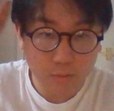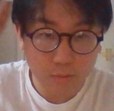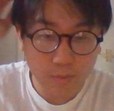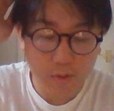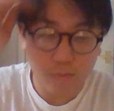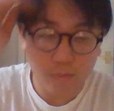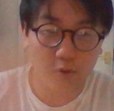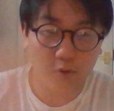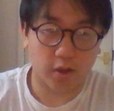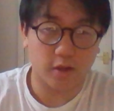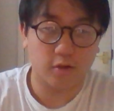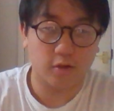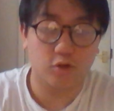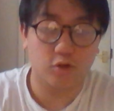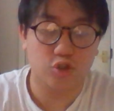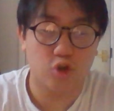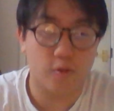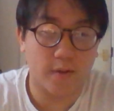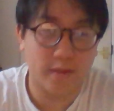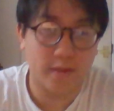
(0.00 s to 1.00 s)
people are
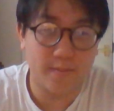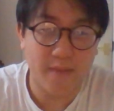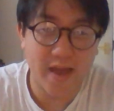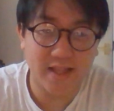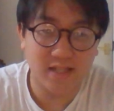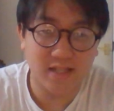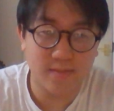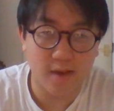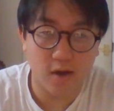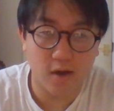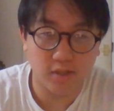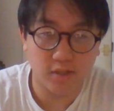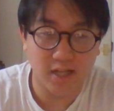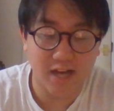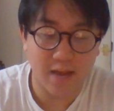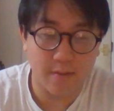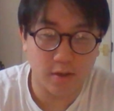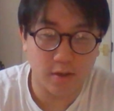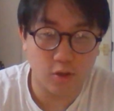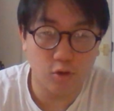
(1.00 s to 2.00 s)
talking about the beta male
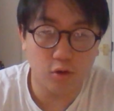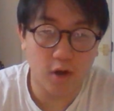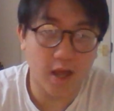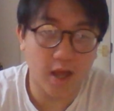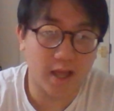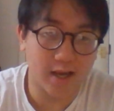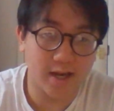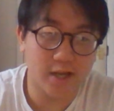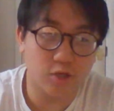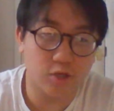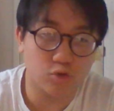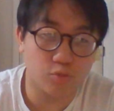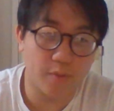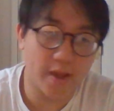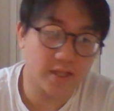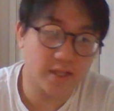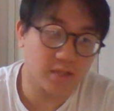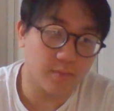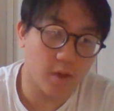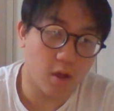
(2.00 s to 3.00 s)
dynamic. You look like a literal
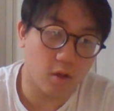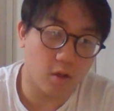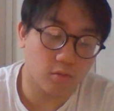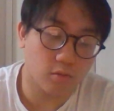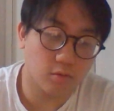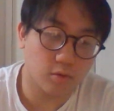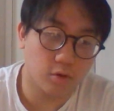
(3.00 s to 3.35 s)
beta male.